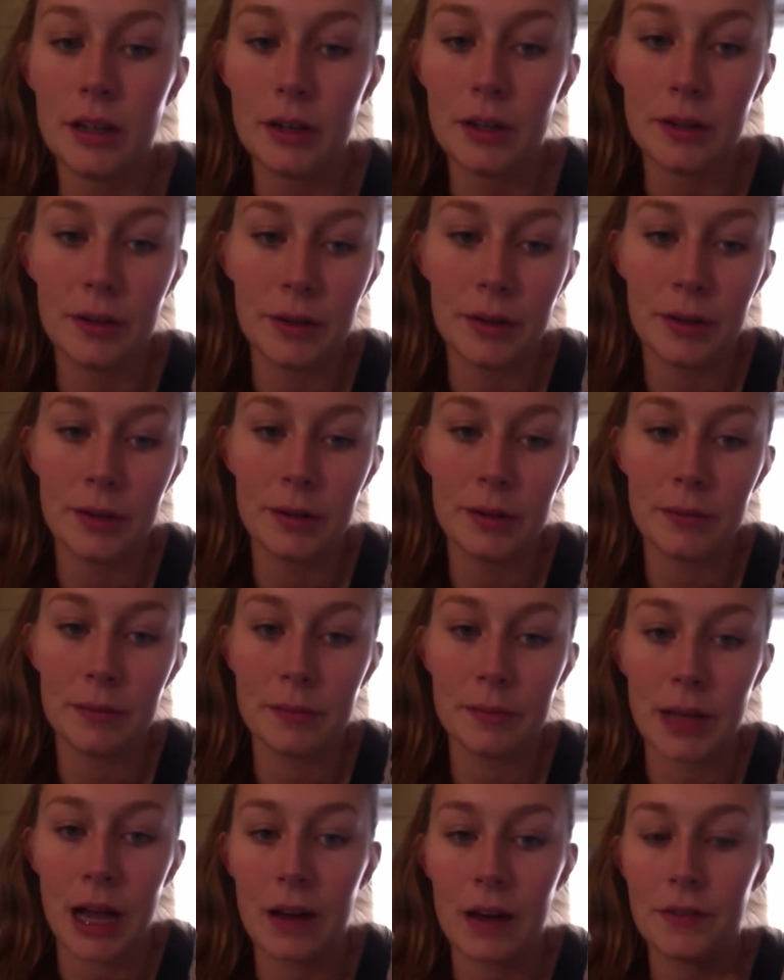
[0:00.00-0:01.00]

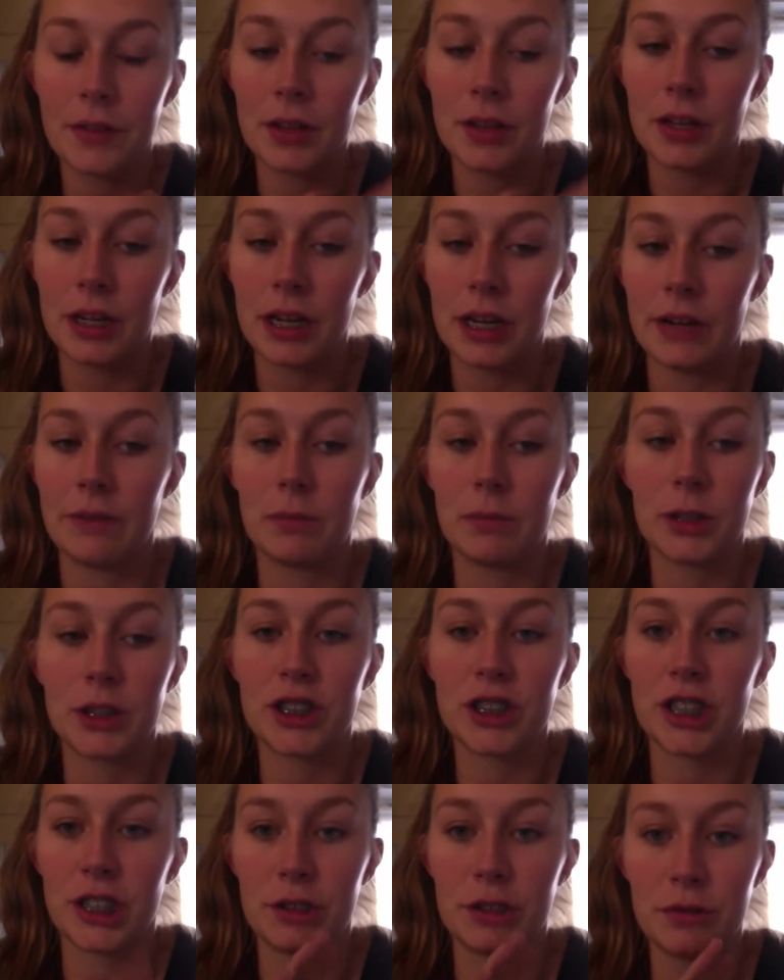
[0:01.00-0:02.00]
after they have
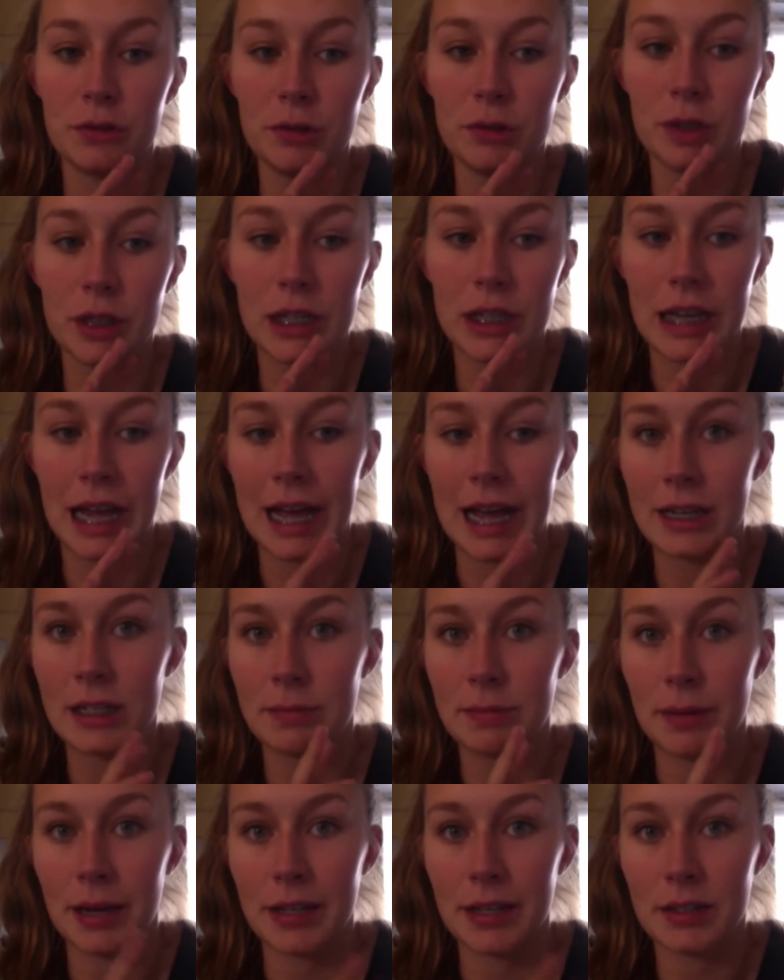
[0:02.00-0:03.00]
watched a druid dance
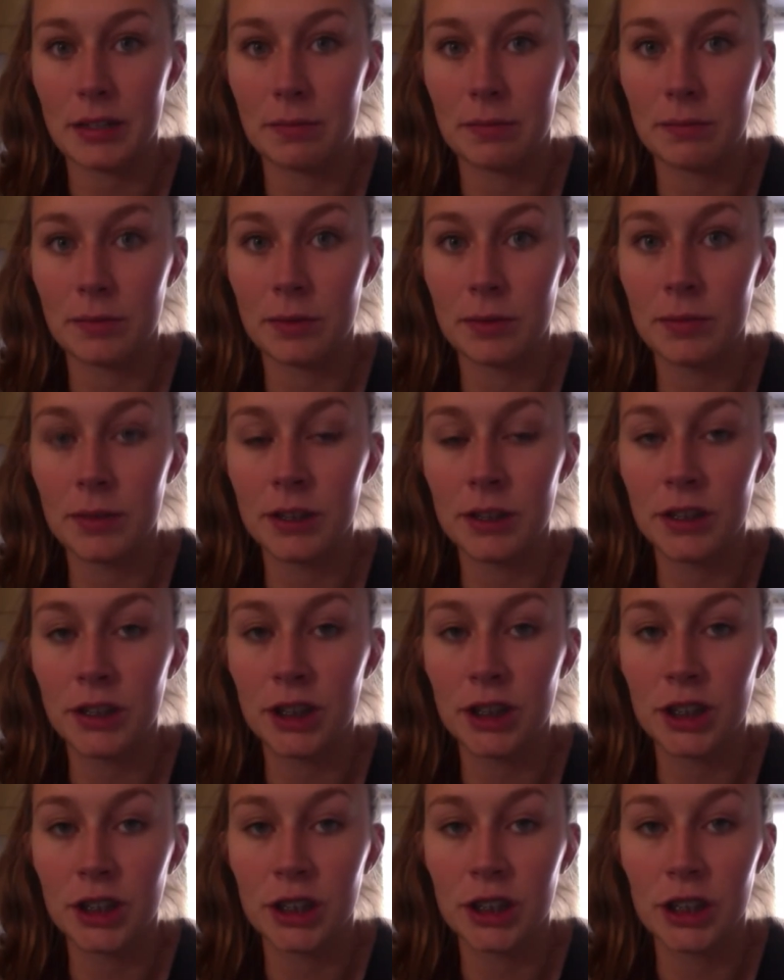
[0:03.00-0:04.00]
by some woman,
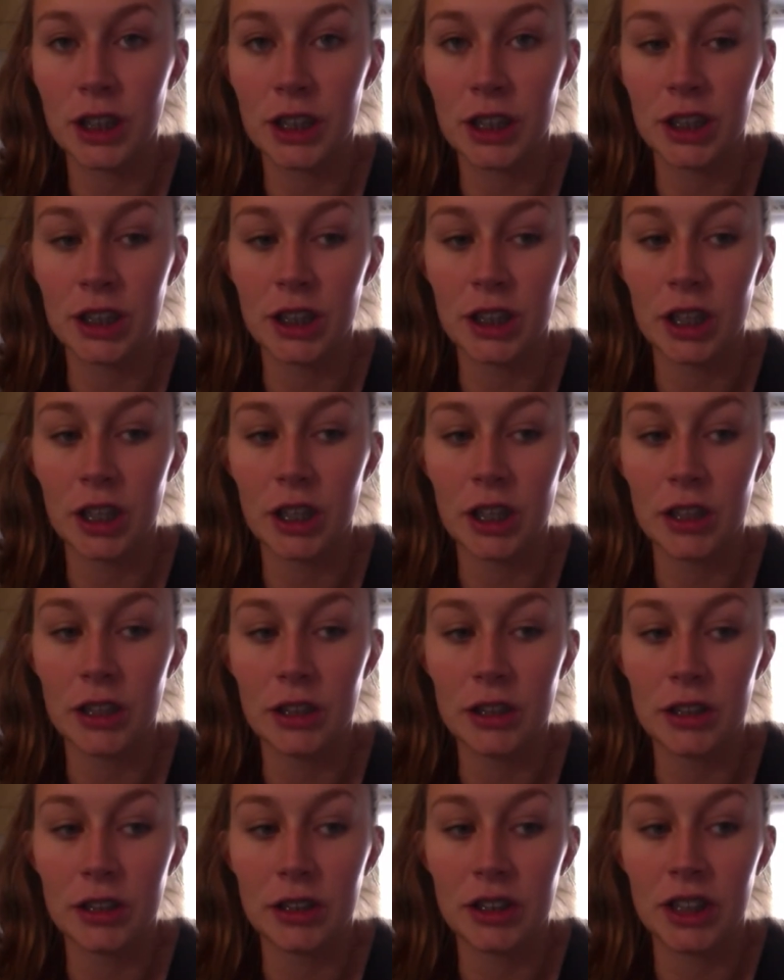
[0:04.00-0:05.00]

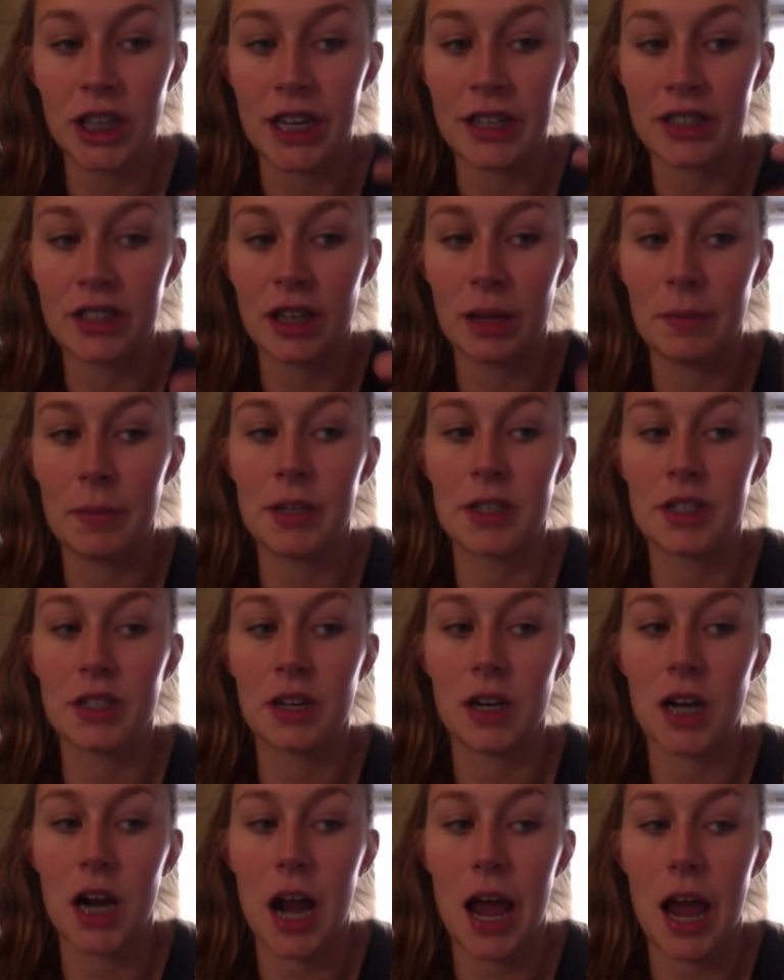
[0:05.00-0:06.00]
she ends up in
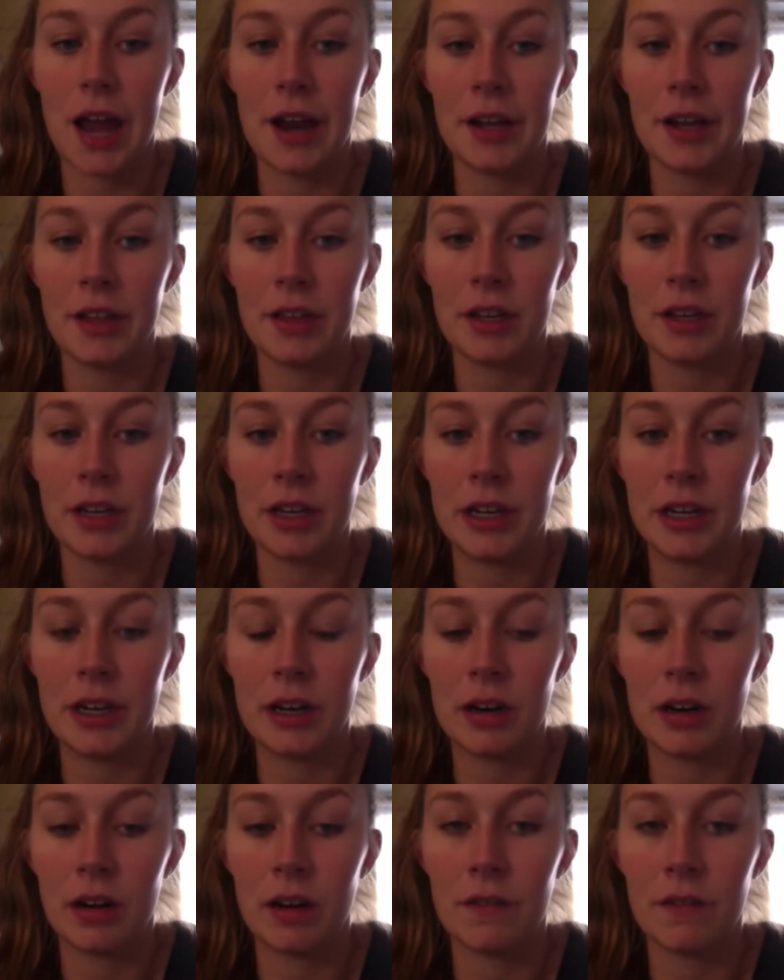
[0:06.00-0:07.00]
Scotland in the year
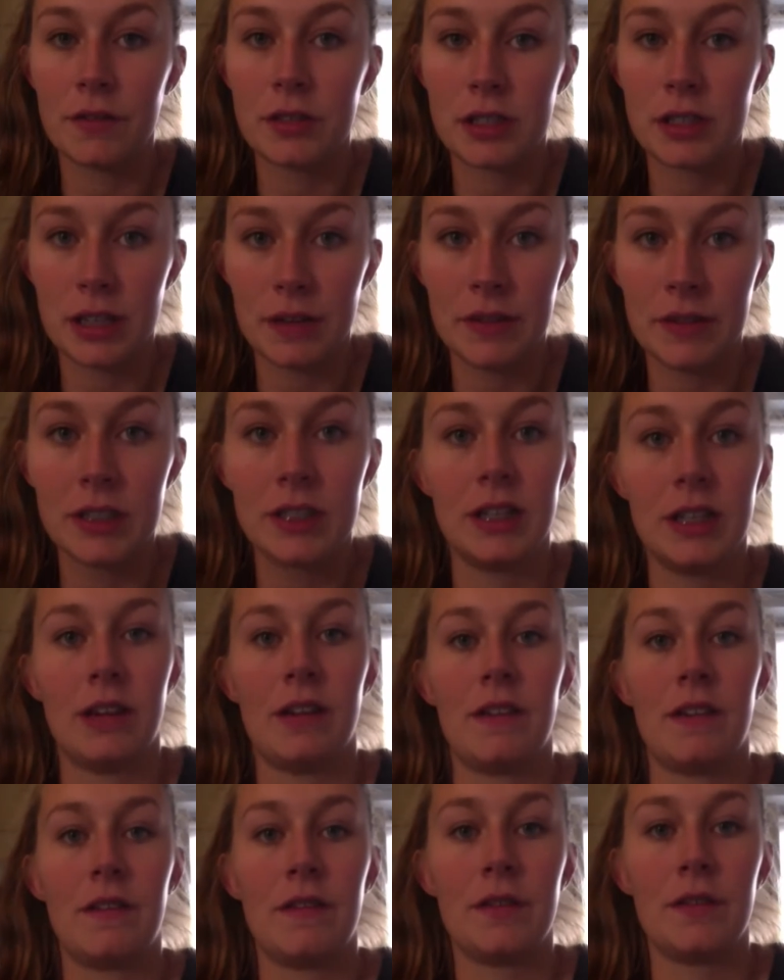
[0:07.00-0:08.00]
of
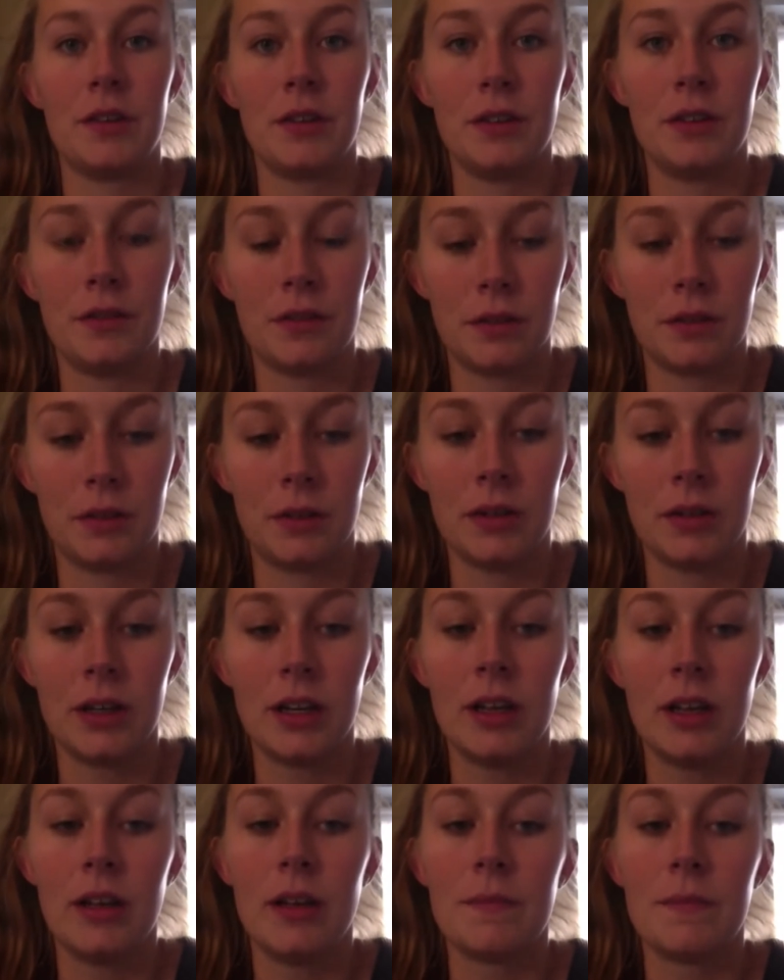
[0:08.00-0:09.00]
1734.
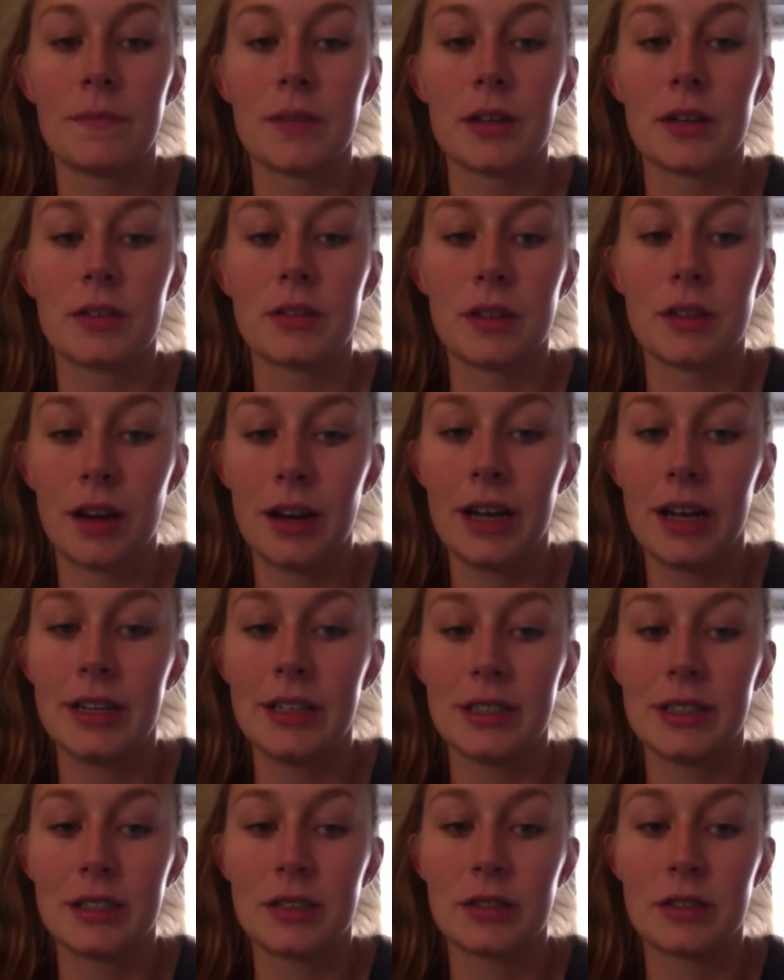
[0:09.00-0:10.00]
Scotland
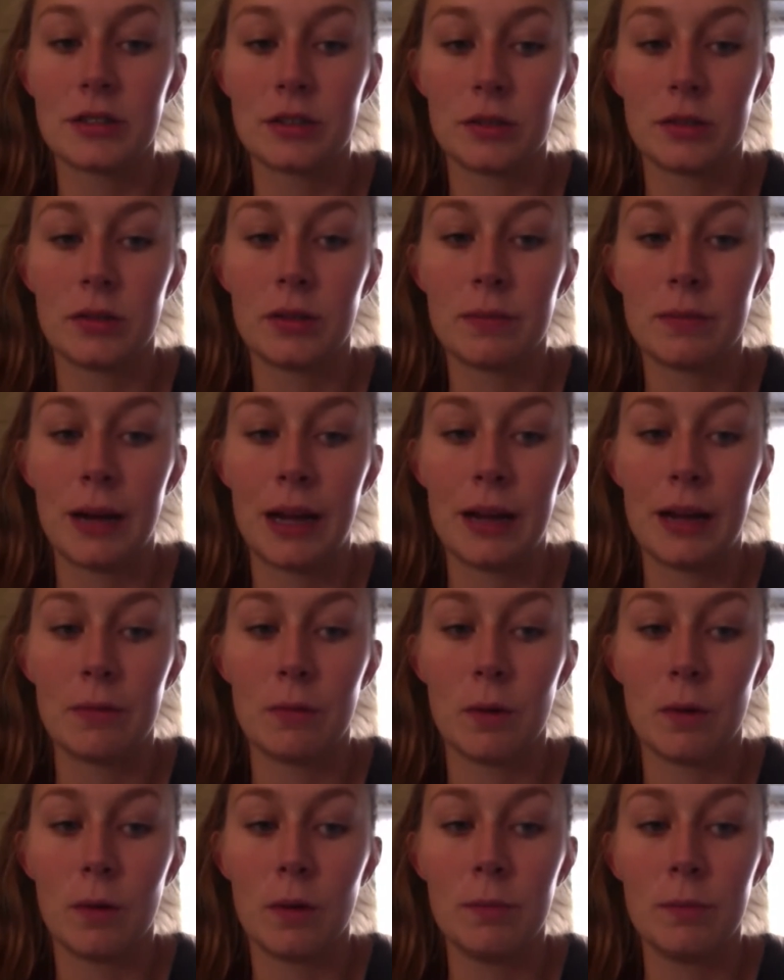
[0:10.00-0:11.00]
is torn by
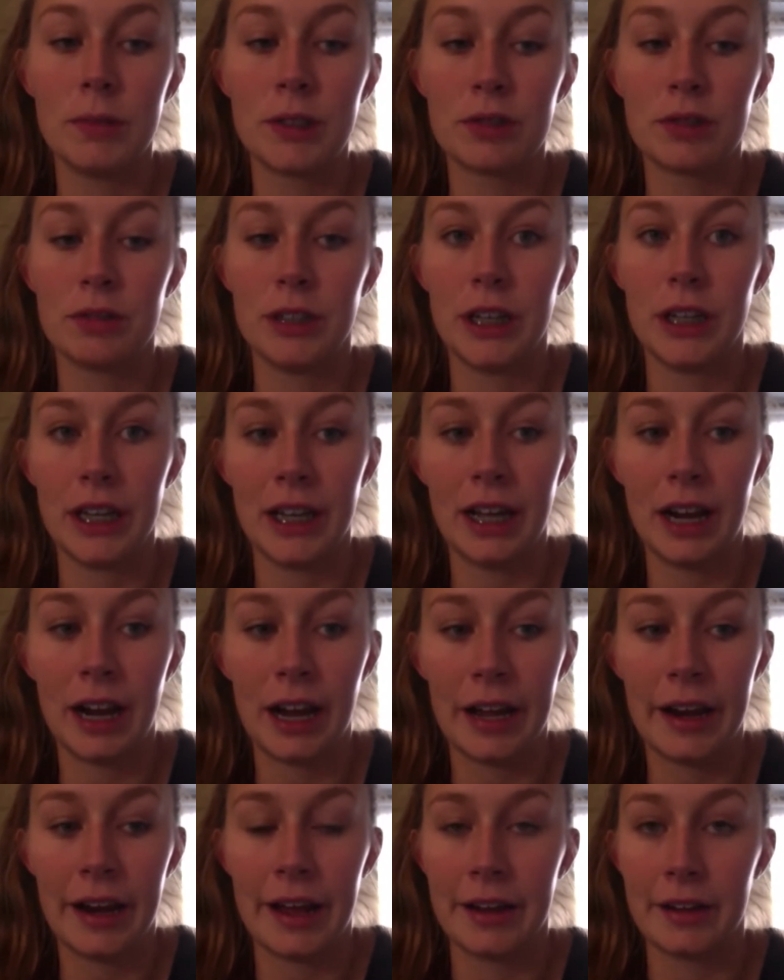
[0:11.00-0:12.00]
war between
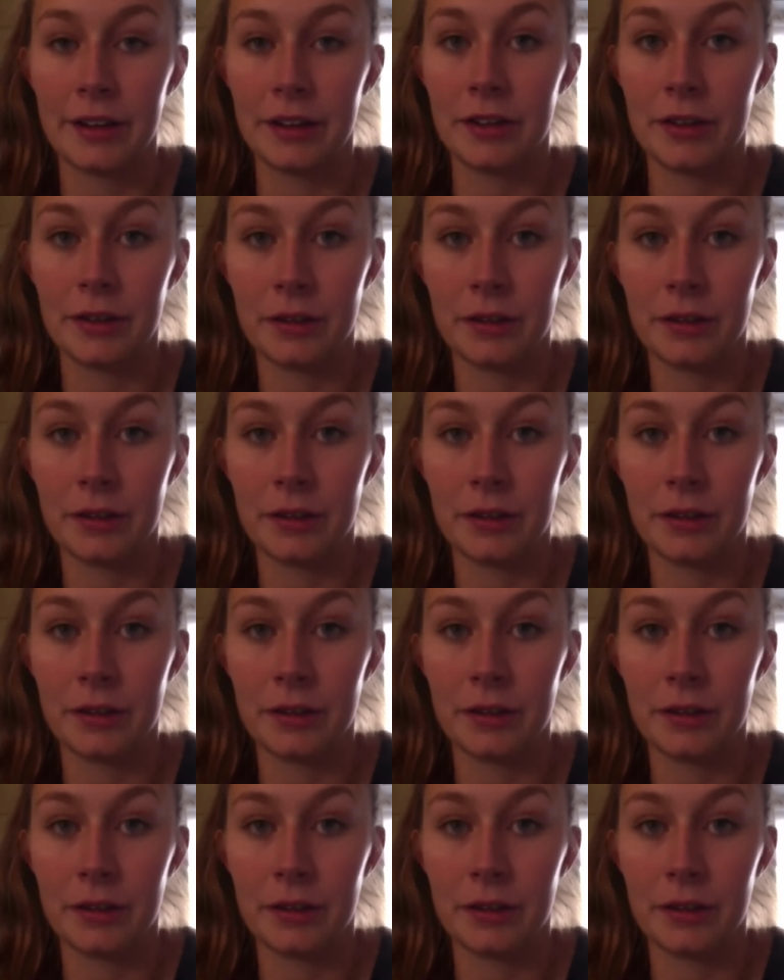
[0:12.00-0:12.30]
England and the